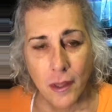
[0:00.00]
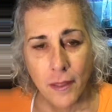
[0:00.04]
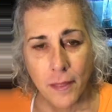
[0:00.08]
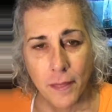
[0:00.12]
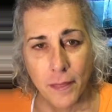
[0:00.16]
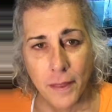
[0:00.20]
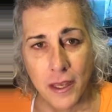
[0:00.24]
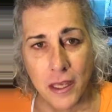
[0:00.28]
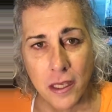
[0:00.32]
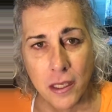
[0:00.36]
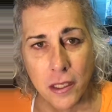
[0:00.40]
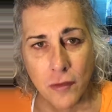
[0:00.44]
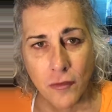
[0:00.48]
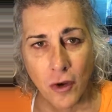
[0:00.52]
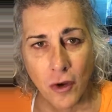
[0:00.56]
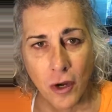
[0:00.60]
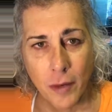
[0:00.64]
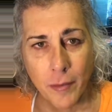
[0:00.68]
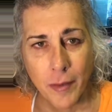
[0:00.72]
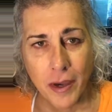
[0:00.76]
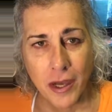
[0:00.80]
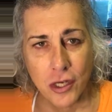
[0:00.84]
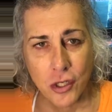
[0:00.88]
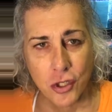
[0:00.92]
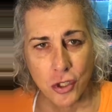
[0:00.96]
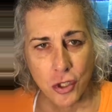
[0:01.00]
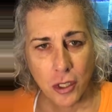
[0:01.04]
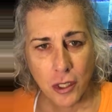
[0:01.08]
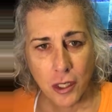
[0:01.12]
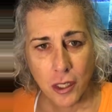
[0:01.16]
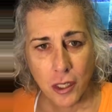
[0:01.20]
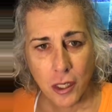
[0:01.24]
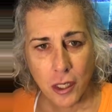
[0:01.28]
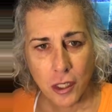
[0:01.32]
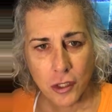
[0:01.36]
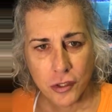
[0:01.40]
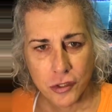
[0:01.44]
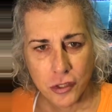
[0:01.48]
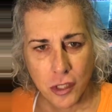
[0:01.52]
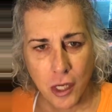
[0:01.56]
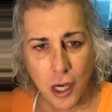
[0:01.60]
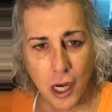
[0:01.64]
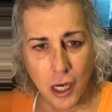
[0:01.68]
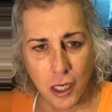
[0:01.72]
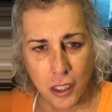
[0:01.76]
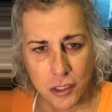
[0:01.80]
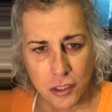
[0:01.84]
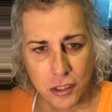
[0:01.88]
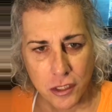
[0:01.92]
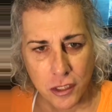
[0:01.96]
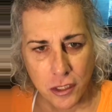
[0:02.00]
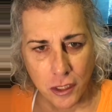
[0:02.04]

Thank you very much, and I'll talk to